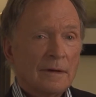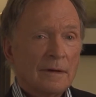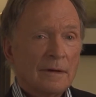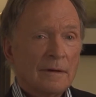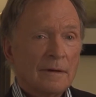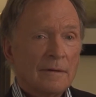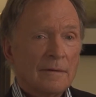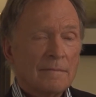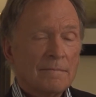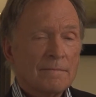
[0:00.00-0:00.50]

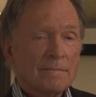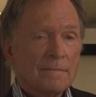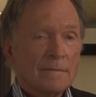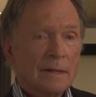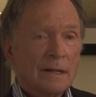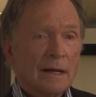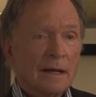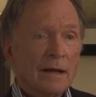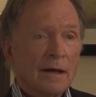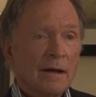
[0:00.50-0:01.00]
Um,
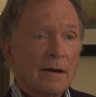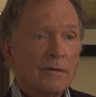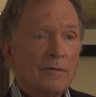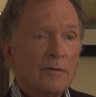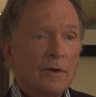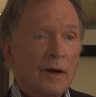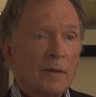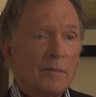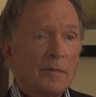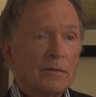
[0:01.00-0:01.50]
and I got a
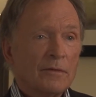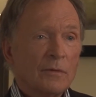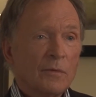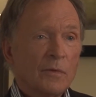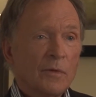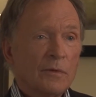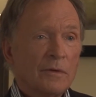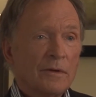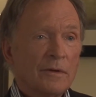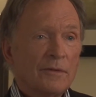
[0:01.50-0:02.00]
job as a
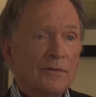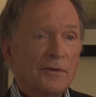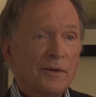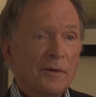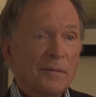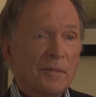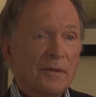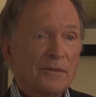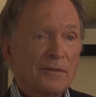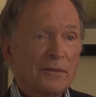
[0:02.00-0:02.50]
wounded
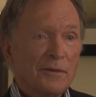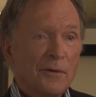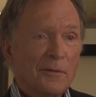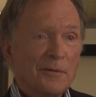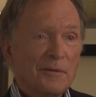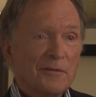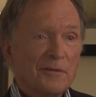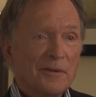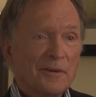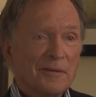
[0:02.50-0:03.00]
German
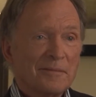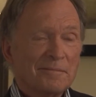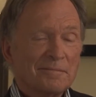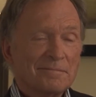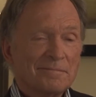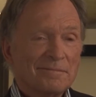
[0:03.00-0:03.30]
soldier